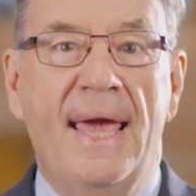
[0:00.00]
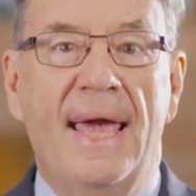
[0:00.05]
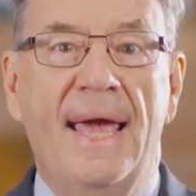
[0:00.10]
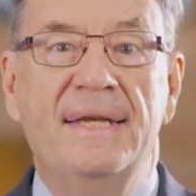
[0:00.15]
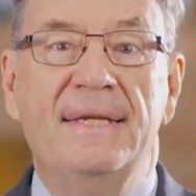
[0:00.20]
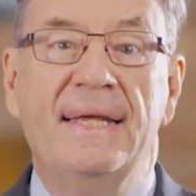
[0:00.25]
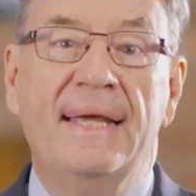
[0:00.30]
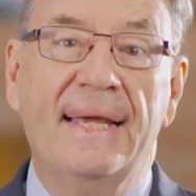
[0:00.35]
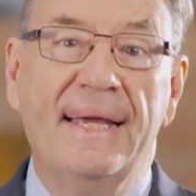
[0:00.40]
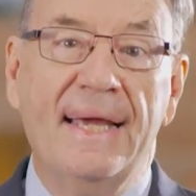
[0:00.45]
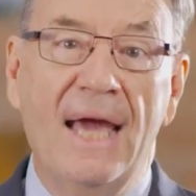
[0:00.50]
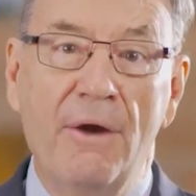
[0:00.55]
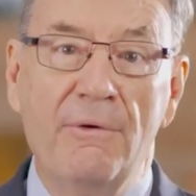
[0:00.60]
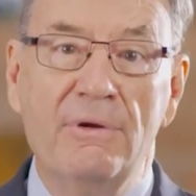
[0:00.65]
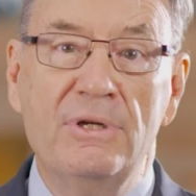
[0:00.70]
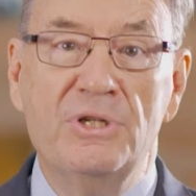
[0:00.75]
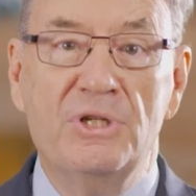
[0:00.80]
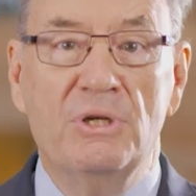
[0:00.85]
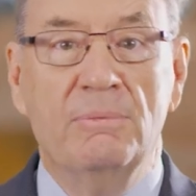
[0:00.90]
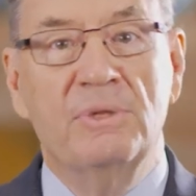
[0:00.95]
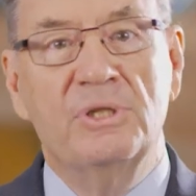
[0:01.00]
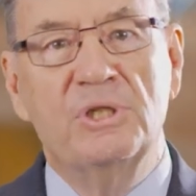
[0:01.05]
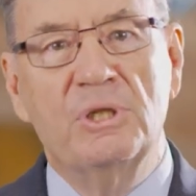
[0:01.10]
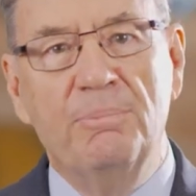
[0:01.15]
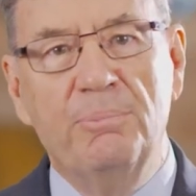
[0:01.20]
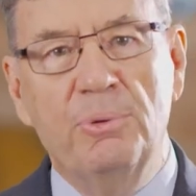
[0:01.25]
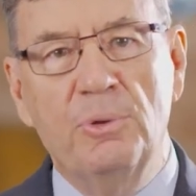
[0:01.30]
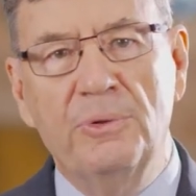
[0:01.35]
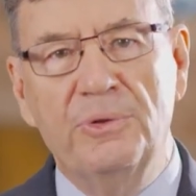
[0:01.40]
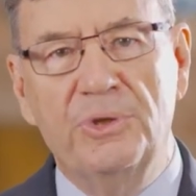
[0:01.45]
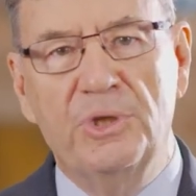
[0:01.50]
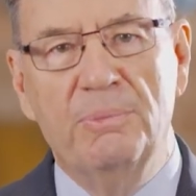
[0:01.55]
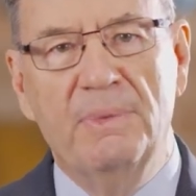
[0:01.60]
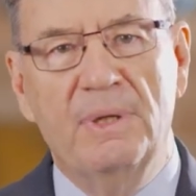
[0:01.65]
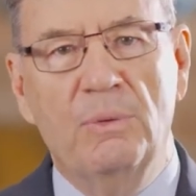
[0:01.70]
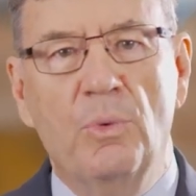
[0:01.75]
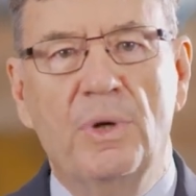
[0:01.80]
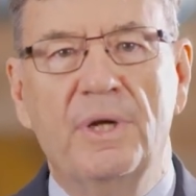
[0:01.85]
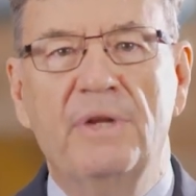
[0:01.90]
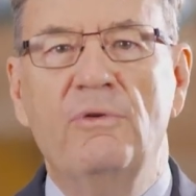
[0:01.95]
and encourage them and support them
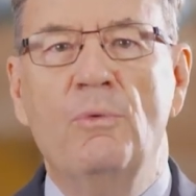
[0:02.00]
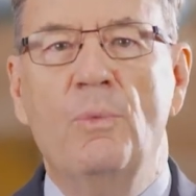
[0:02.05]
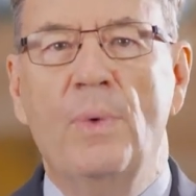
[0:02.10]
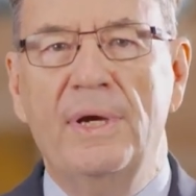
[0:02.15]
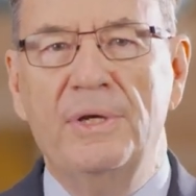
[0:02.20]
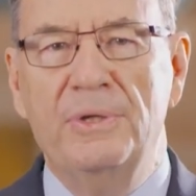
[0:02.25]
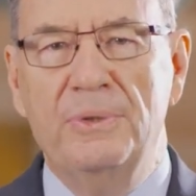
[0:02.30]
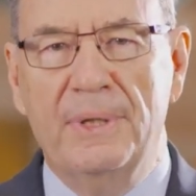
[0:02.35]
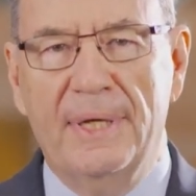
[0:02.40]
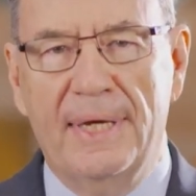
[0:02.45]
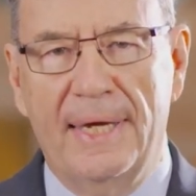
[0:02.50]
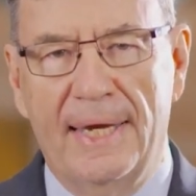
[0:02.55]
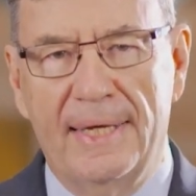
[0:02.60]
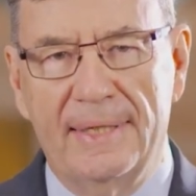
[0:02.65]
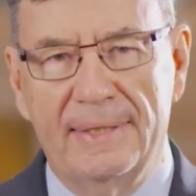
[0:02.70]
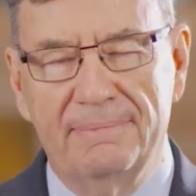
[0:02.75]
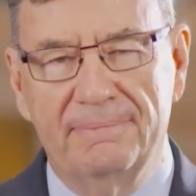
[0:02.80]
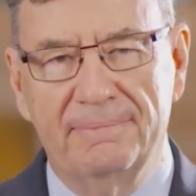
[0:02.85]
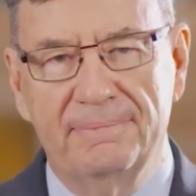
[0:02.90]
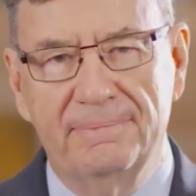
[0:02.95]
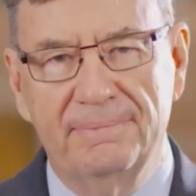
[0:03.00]
in whatever way you can.